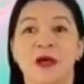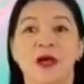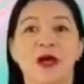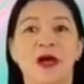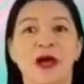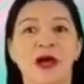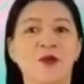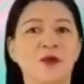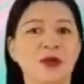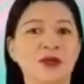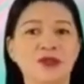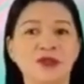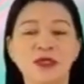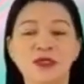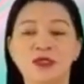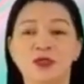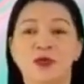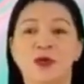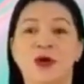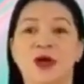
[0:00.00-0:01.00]
Our
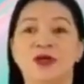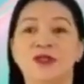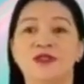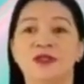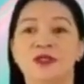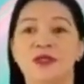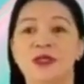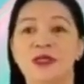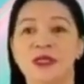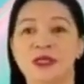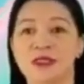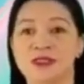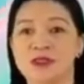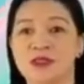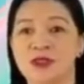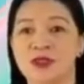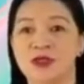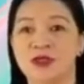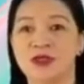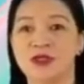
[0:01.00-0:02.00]
third quarter
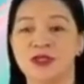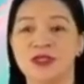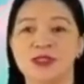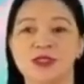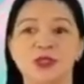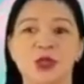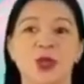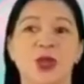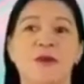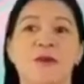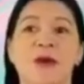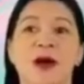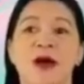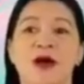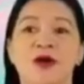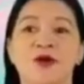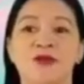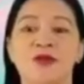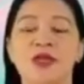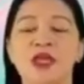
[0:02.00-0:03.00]
lesson is all
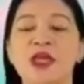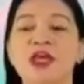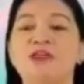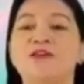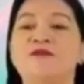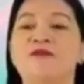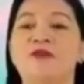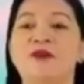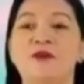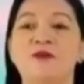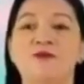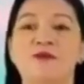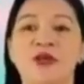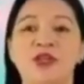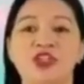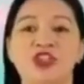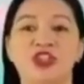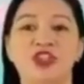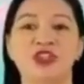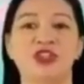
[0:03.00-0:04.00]
about
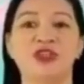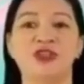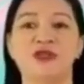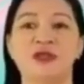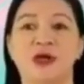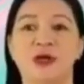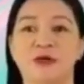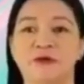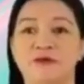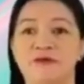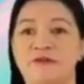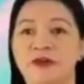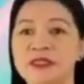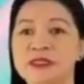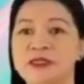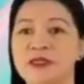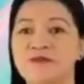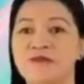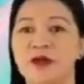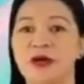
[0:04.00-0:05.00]
information on
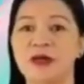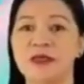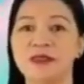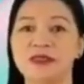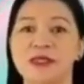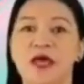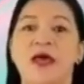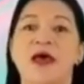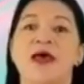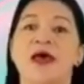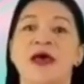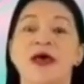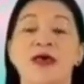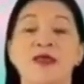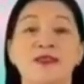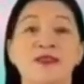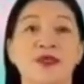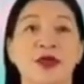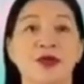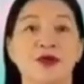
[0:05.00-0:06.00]
festivals
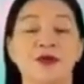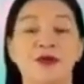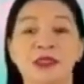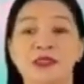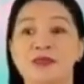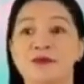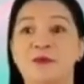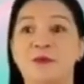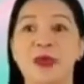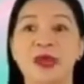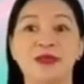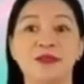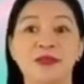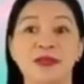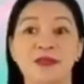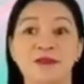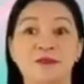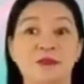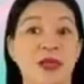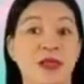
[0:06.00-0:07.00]
and their
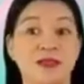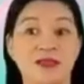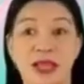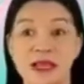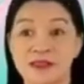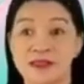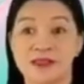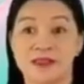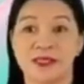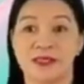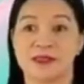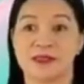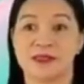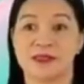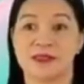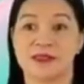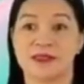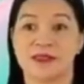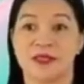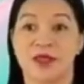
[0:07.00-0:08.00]
respective
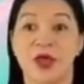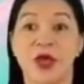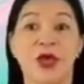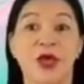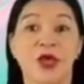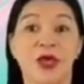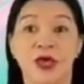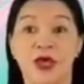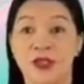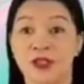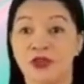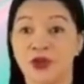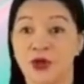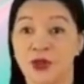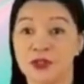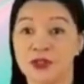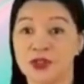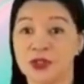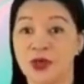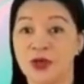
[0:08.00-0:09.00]
dances, and
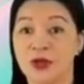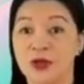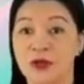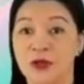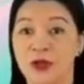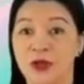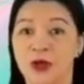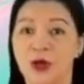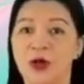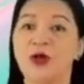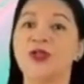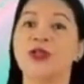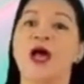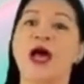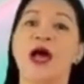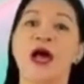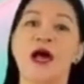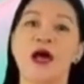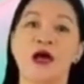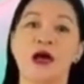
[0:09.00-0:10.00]
also on
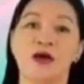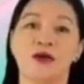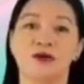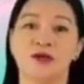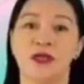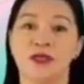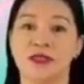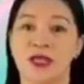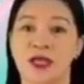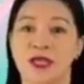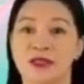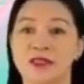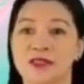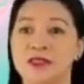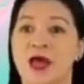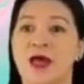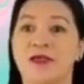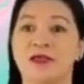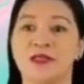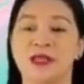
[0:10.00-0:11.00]
how to dance
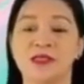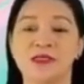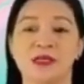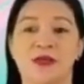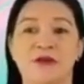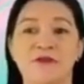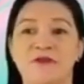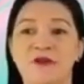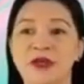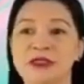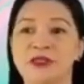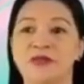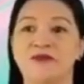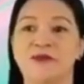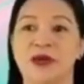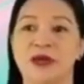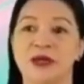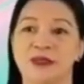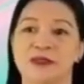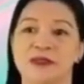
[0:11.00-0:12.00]
these
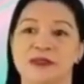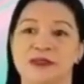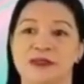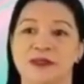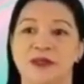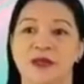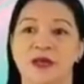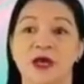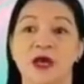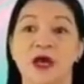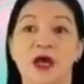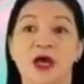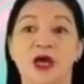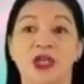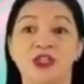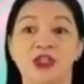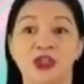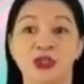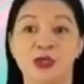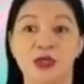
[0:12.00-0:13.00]
festivals.
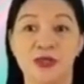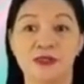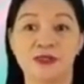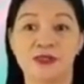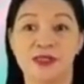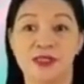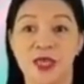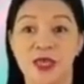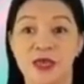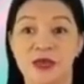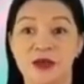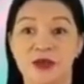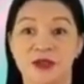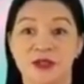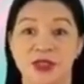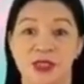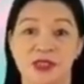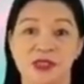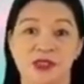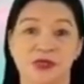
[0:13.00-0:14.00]
As you can see on
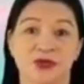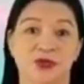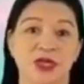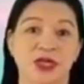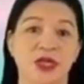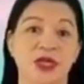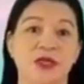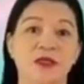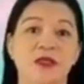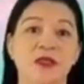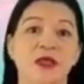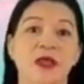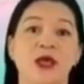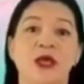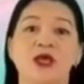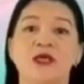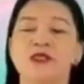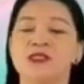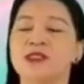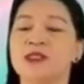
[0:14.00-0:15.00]
the screen,
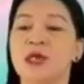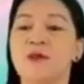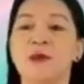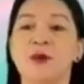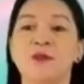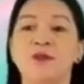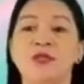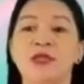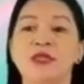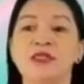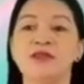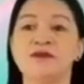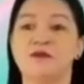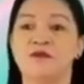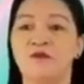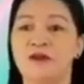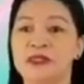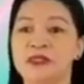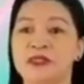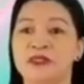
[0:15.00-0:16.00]
some of these
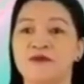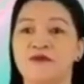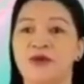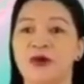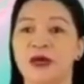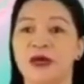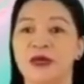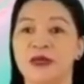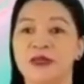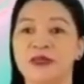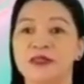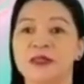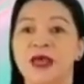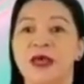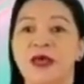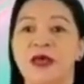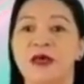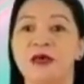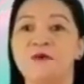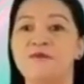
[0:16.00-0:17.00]
festivals
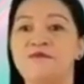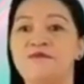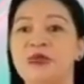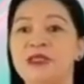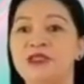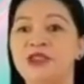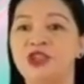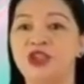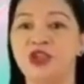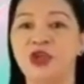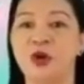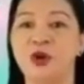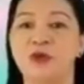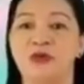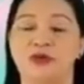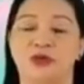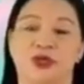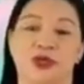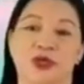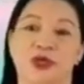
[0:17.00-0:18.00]
have been
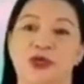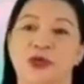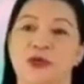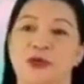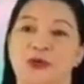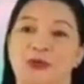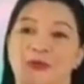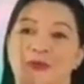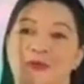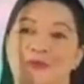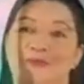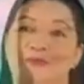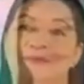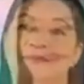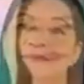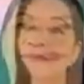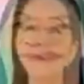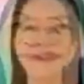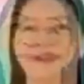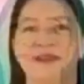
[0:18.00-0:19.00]
shown to you.
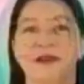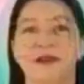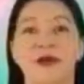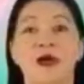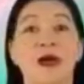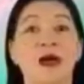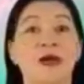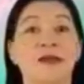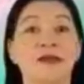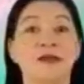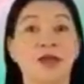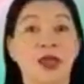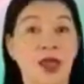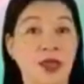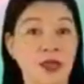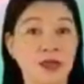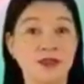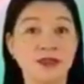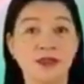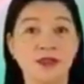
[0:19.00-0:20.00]

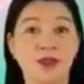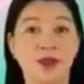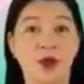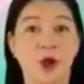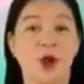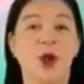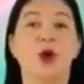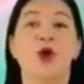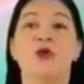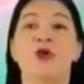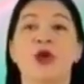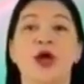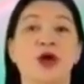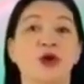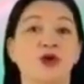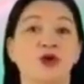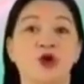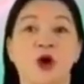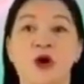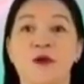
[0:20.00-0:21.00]
Next, we
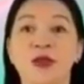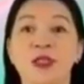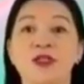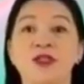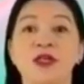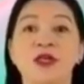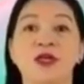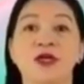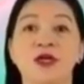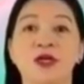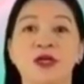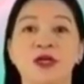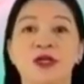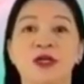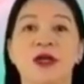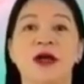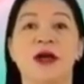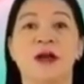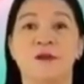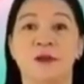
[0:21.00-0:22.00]
are going to learn
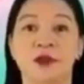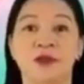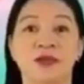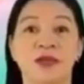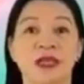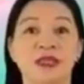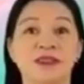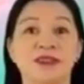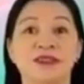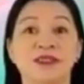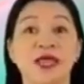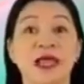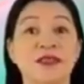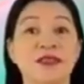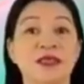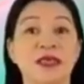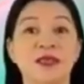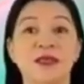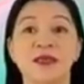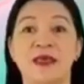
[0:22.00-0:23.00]
about the
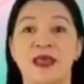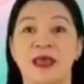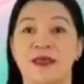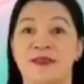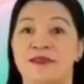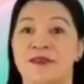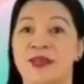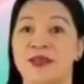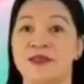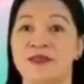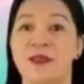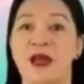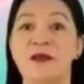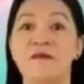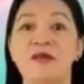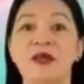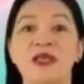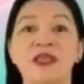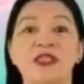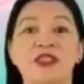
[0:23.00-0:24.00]
static and
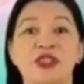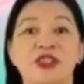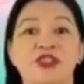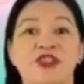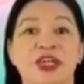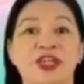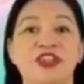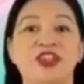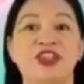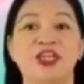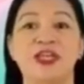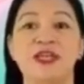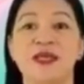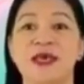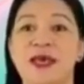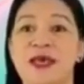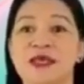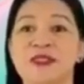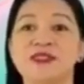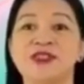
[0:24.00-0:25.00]
dynamic stretching
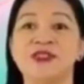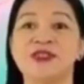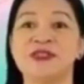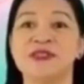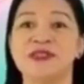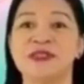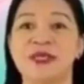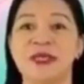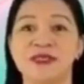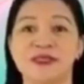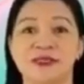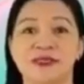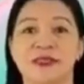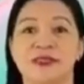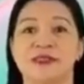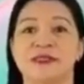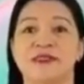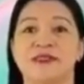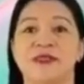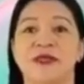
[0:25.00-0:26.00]

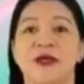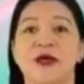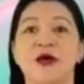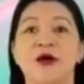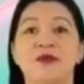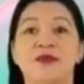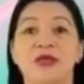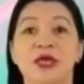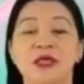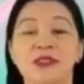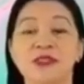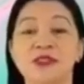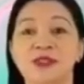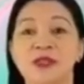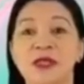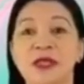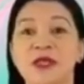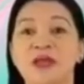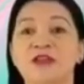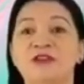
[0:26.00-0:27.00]
exercises, the
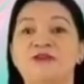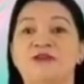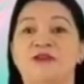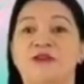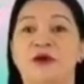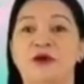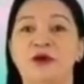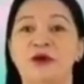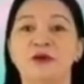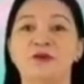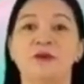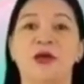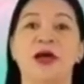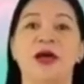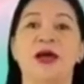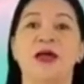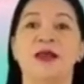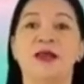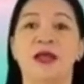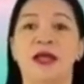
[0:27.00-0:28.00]
skill involved,
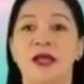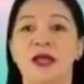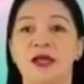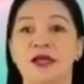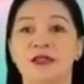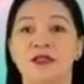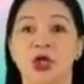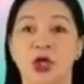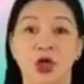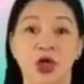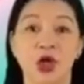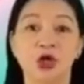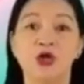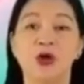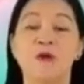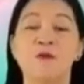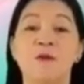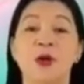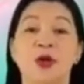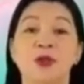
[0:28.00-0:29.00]
like the
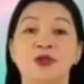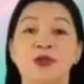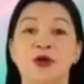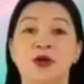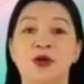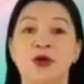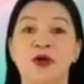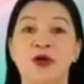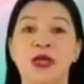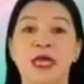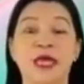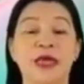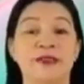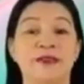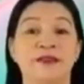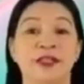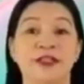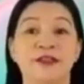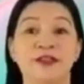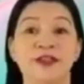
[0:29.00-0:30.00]
locomotor and
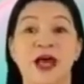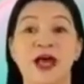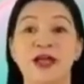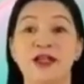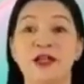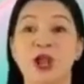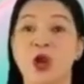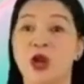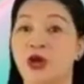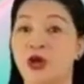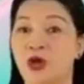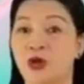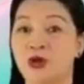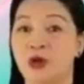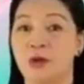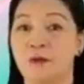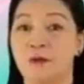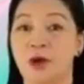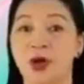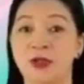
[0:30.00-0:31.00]
the
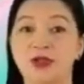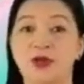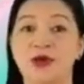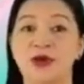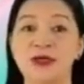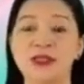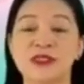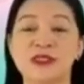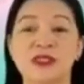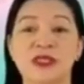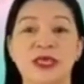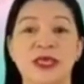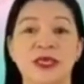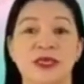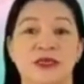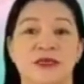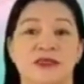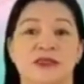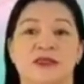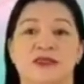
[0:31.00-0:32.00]
non-locomotor
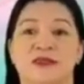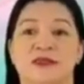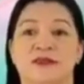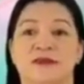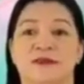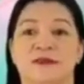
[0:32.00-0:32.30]
skills.